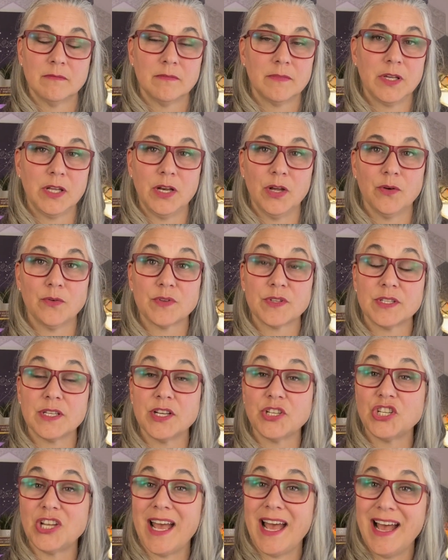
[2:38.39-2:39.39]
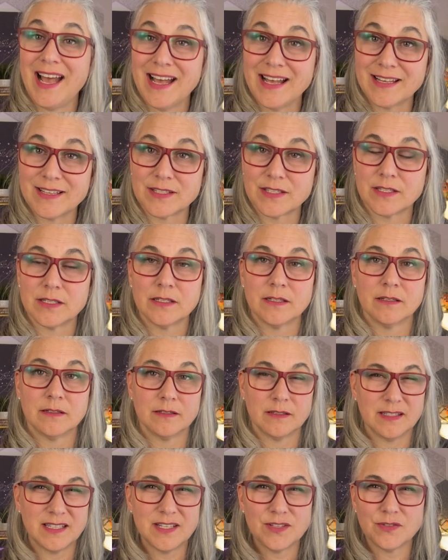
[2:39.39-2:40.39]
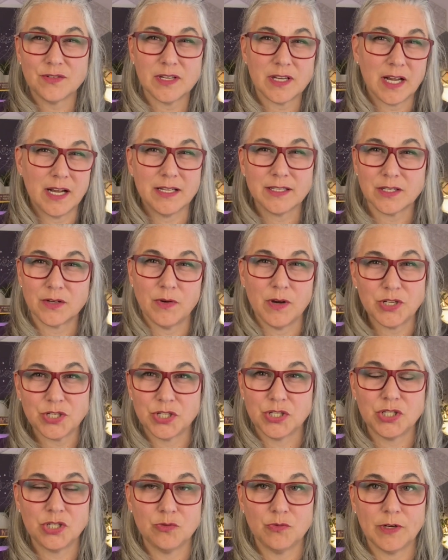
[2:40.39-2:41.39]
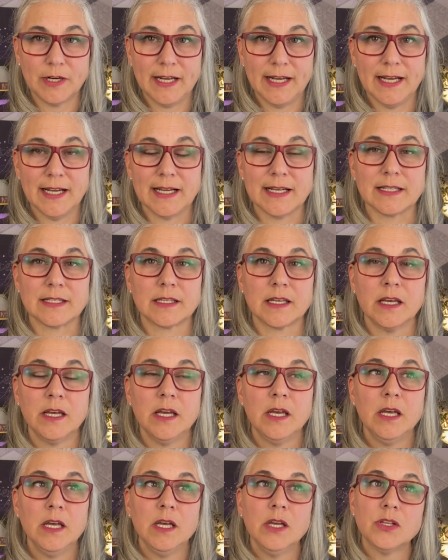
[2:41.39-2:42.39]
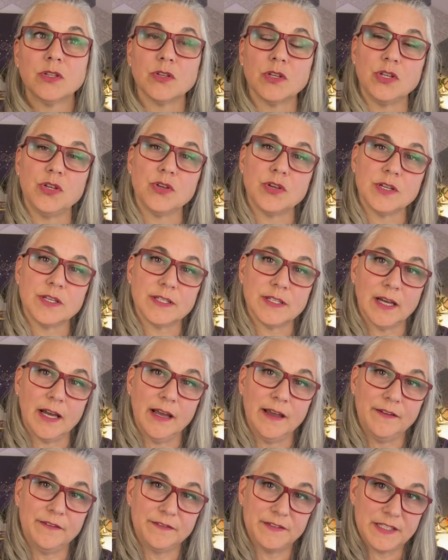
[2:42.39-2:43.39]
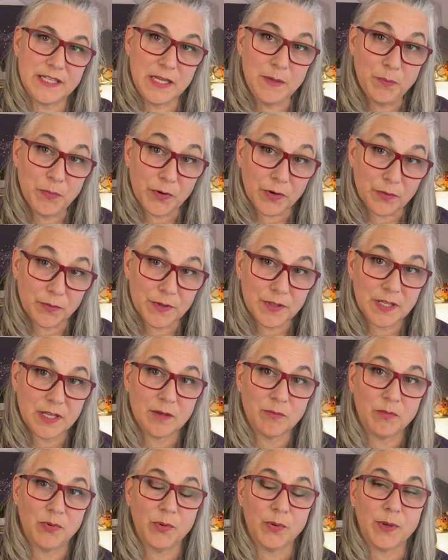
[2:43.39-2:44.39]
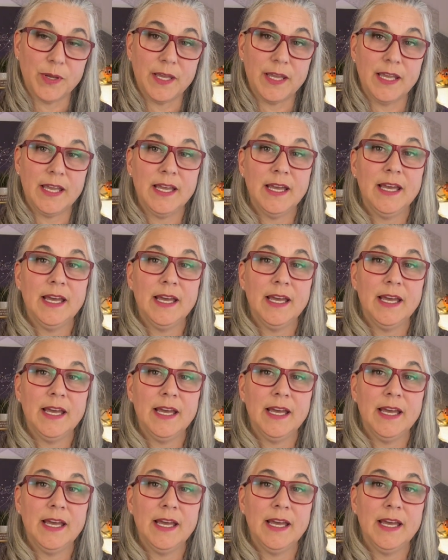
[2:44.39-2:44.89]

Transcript: You know, such as these are the kinds of questions you want to ask so that you can dive deeper with the employee